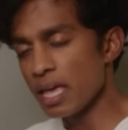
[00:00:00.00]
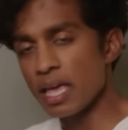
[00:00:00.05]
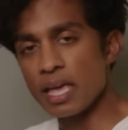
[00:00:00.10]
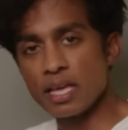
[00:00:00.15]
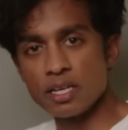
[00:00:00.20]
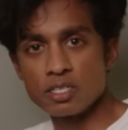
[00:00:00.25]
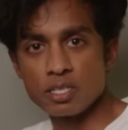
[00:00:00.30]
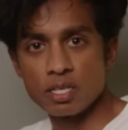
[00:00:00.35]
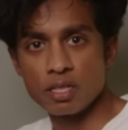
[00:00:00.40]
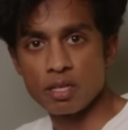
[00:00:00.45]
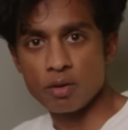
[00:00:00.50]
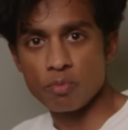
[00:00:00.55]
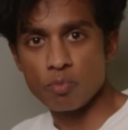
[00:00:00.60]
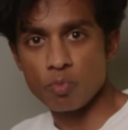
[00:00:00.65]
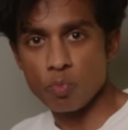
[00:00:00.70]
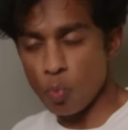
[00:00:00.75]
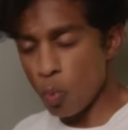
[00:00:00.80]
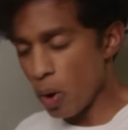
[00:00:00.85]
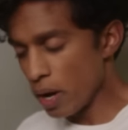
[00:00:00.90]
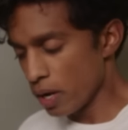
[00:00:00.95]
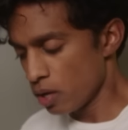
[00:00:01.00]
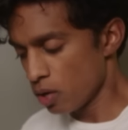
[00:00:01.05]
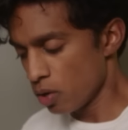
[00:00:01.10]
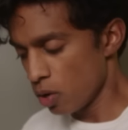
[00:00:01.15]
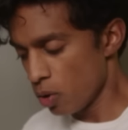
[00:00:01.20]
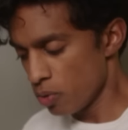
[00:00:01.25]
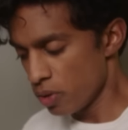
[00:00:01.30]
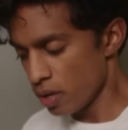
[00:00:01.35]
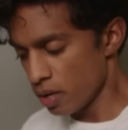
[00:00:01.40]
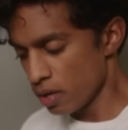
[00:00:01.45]
into the white
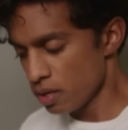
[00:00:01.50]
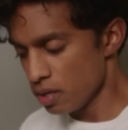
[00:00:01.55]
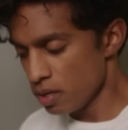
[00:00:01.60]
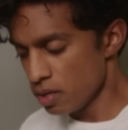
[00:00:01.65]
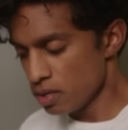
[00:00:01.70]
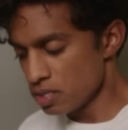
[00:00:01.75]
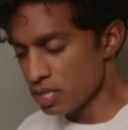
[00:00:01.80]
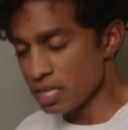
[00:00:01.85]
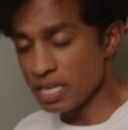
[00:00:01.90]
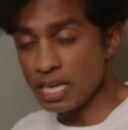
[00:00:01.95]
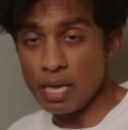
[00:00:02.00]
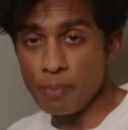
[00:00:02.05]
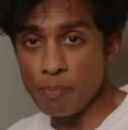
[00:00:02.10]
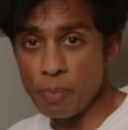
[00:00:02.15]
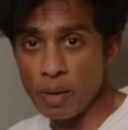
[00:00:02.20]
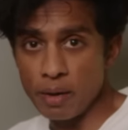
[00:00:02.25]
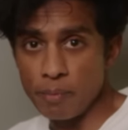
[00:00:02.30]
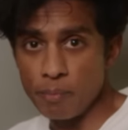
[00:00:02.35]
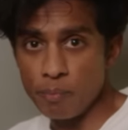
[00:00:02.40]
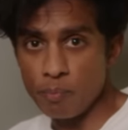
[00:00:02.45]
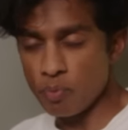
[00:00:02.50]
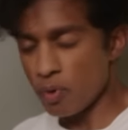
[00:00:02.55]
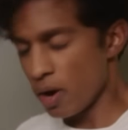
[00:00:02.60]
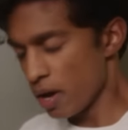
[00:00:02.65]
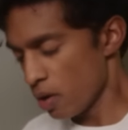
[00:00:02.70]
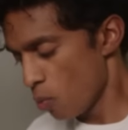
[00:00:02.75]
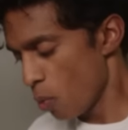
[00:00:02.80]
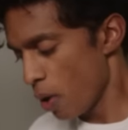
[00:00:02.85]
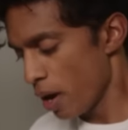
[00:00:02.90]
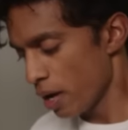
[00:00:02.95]
clothing to keep it
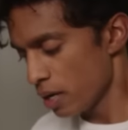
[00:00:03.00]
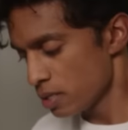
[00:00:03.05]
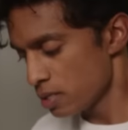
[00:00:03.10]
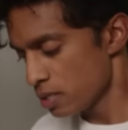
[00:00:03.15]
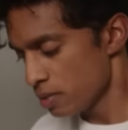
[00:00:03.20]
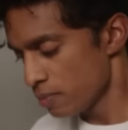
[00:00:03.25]
bright white.